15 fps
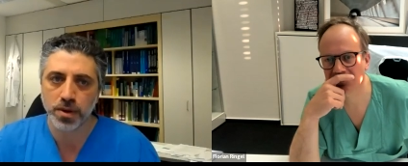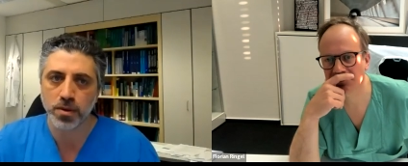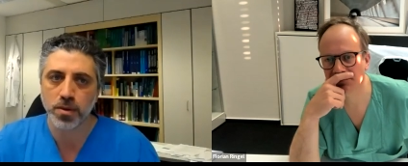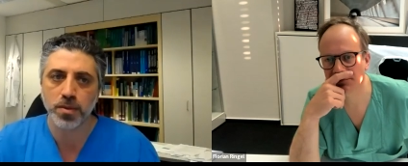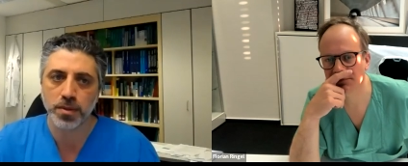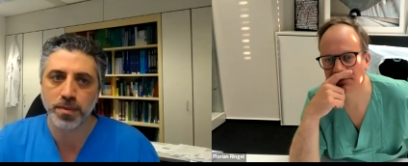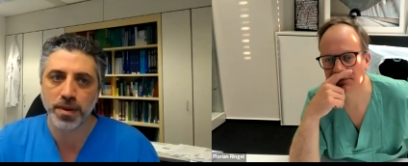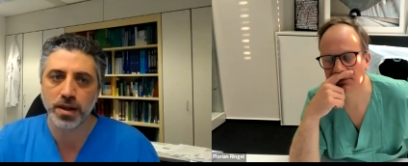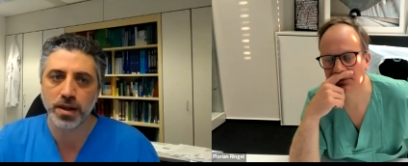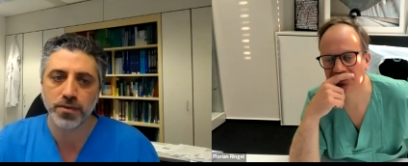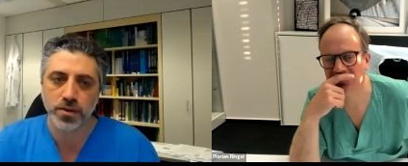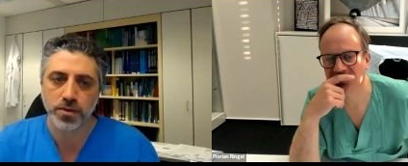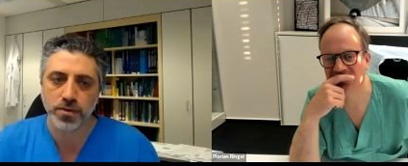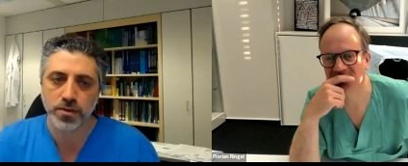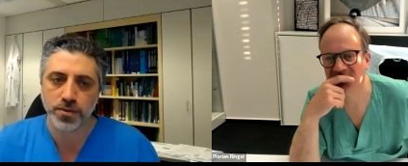Speaker 1: probably
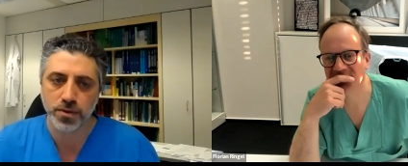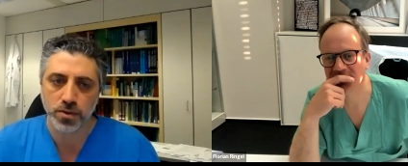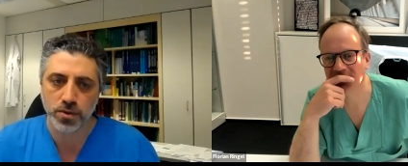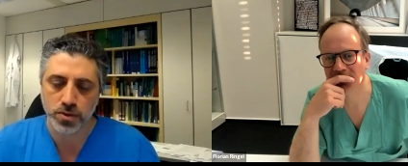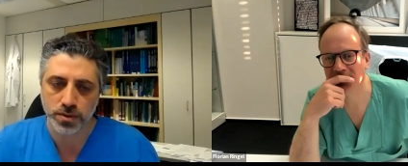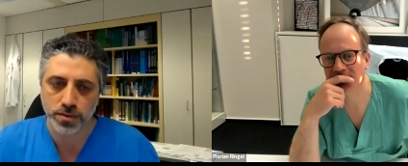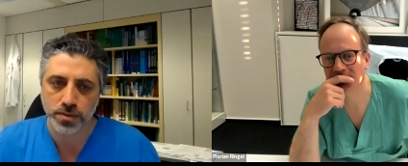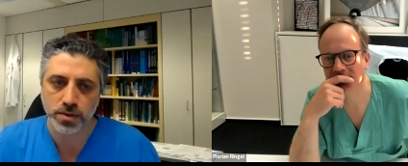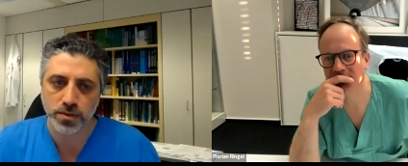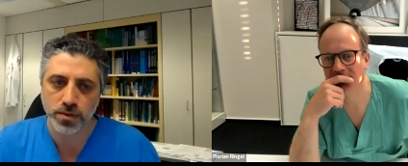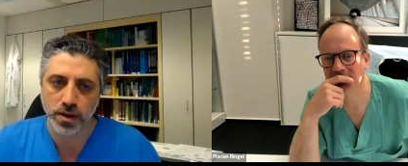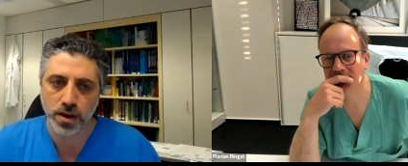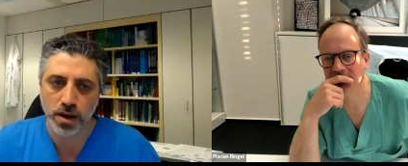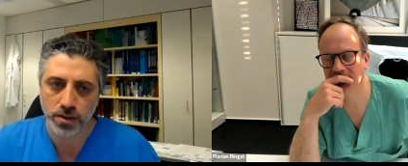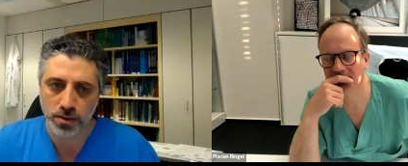benefit from fusion.
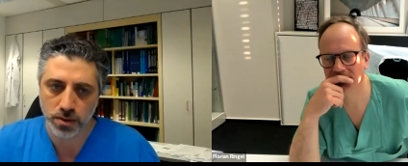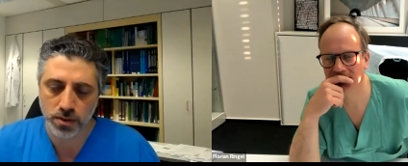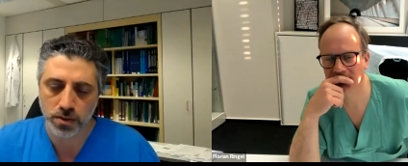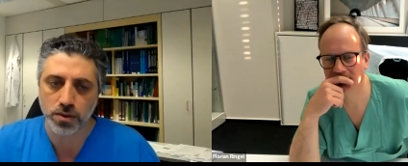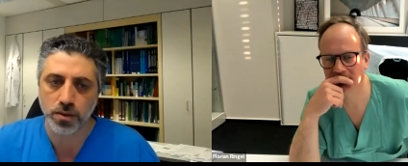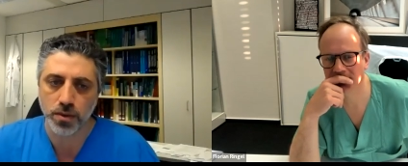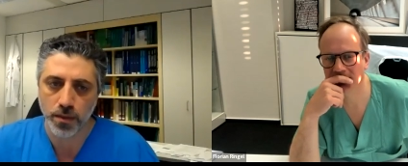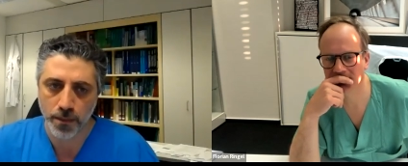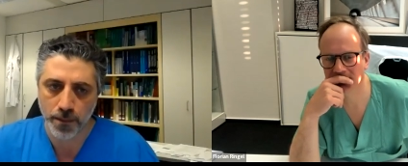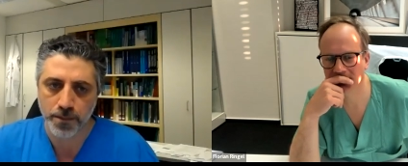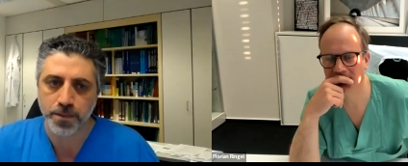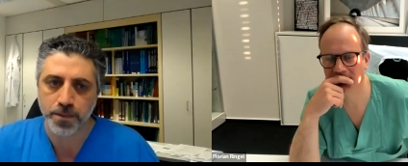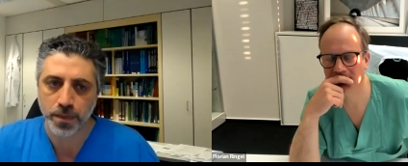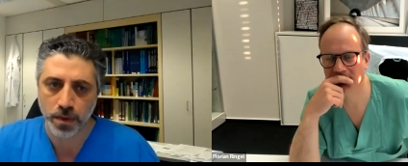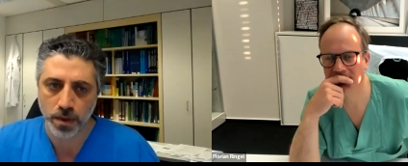It's very hard to do. Mm
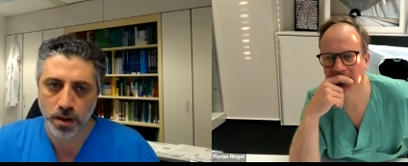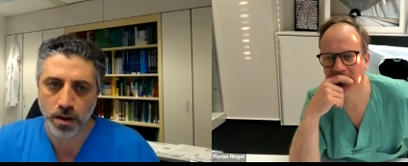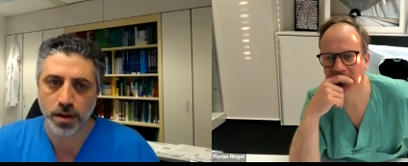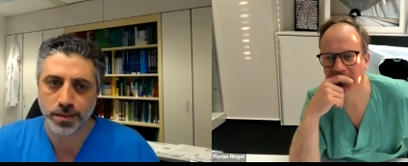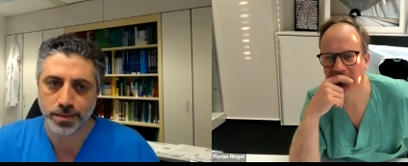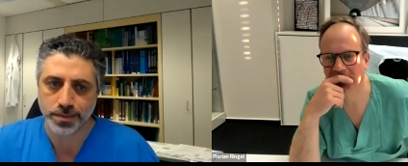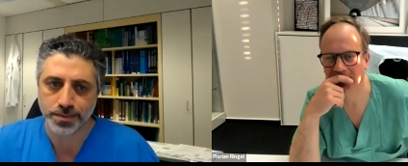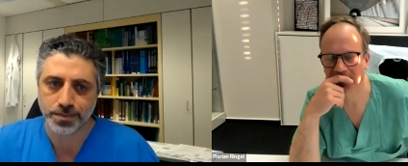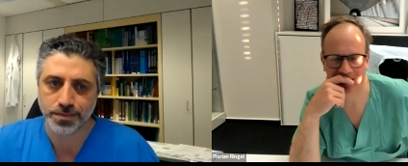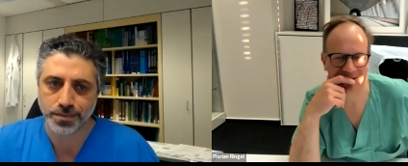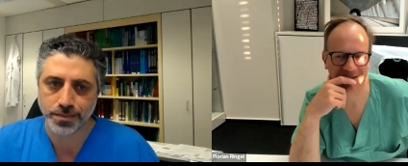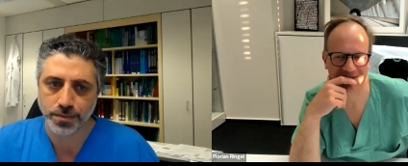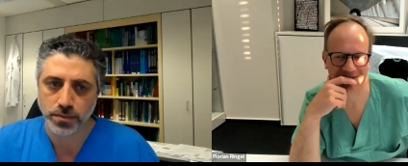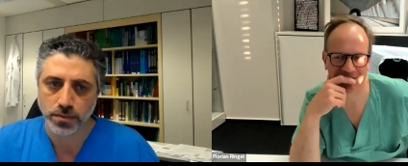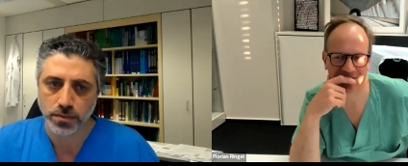-hmm.
Speaker 2: Yeah,
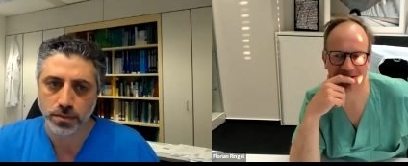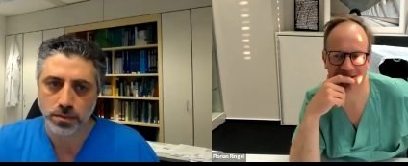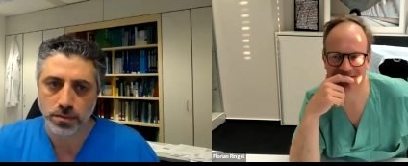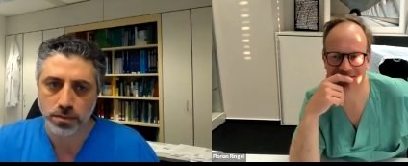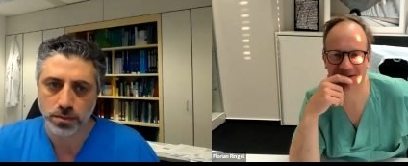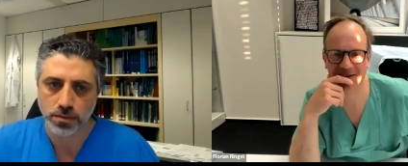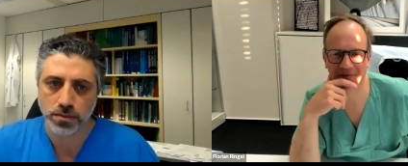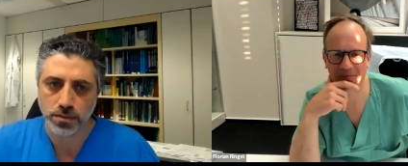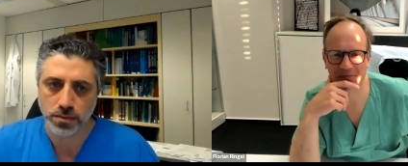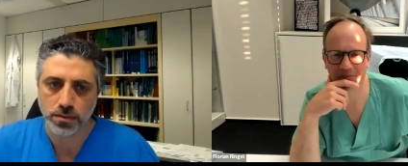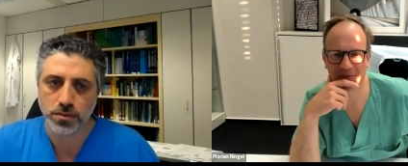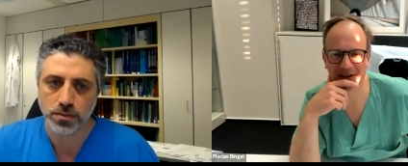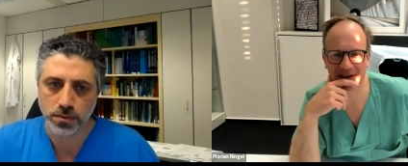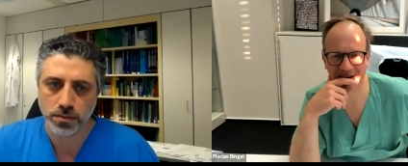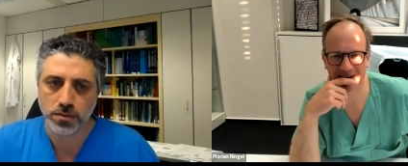it's still it's still a
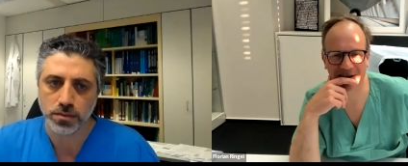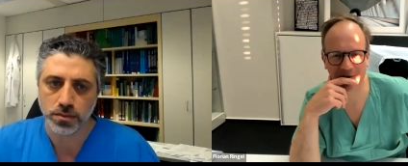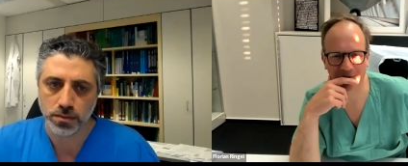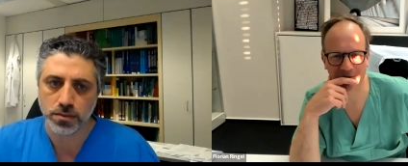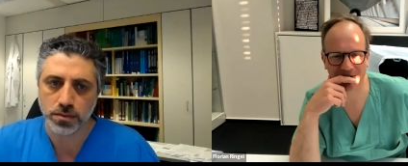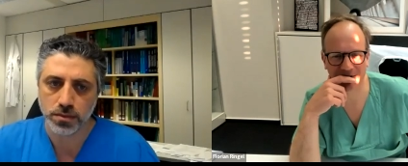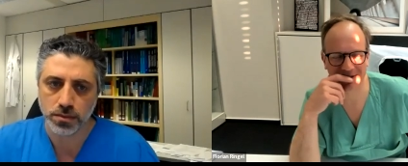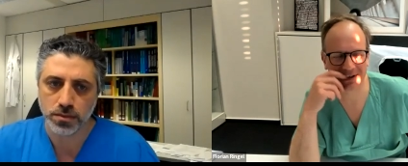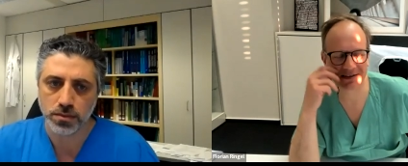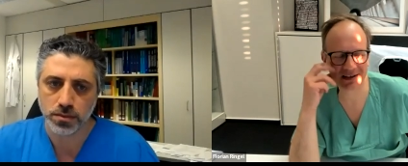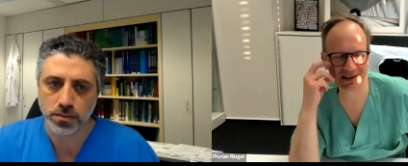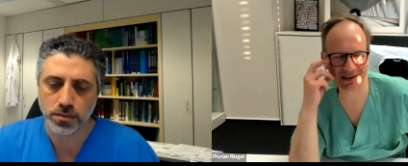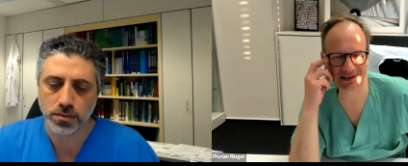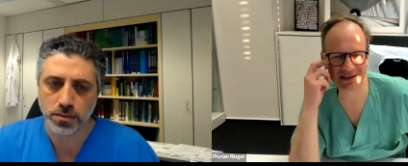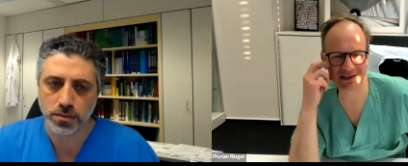bit unclear because in,
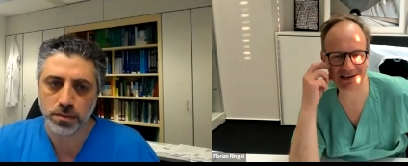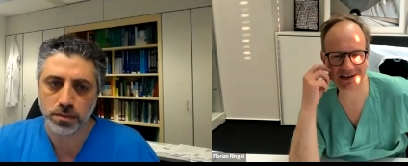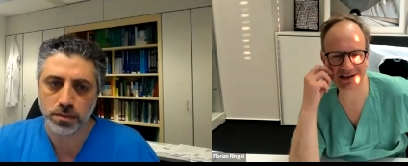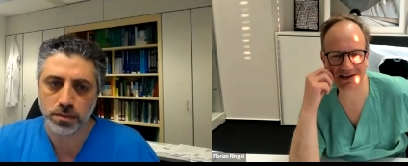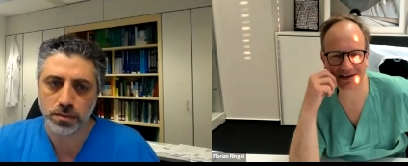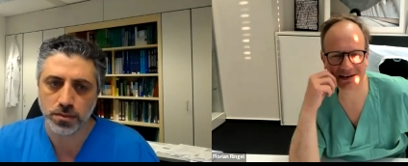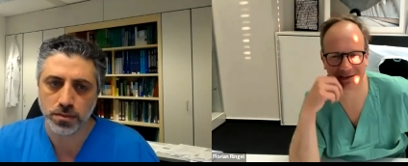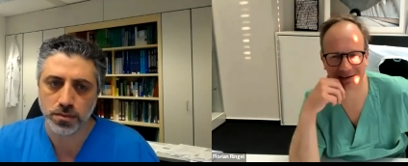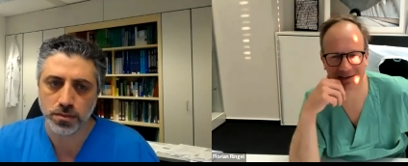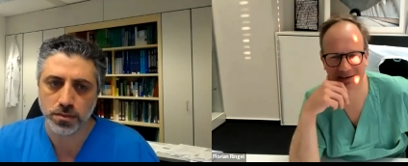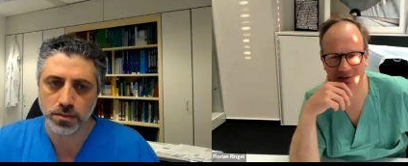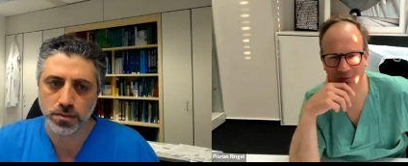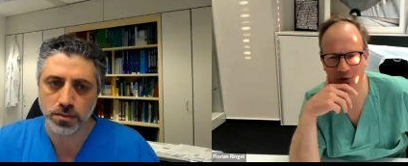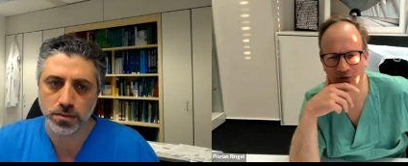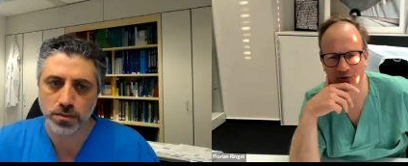in the in,
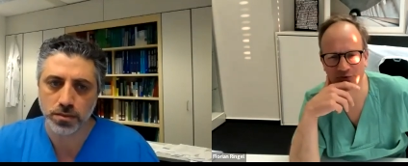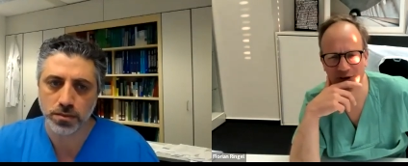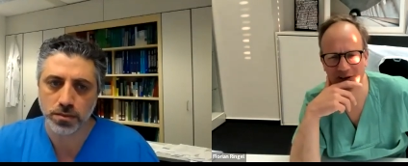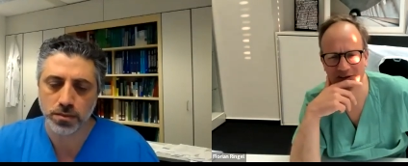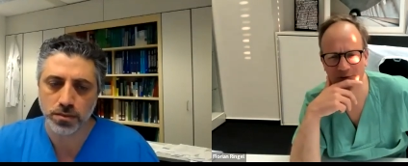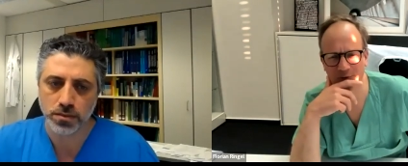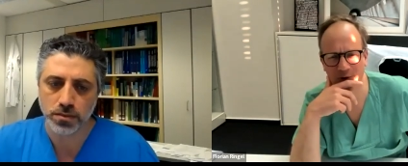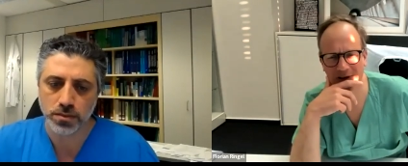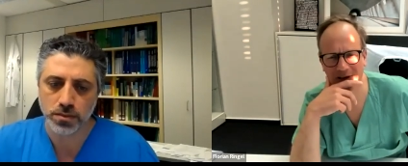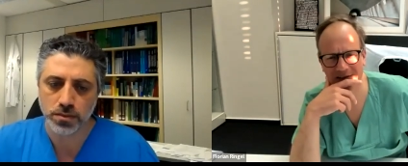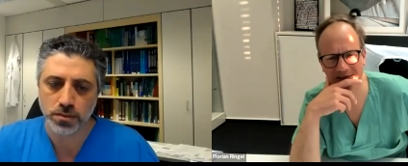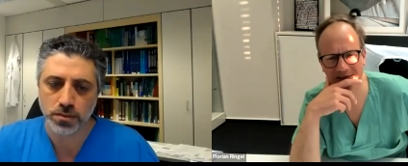in the most recent one, I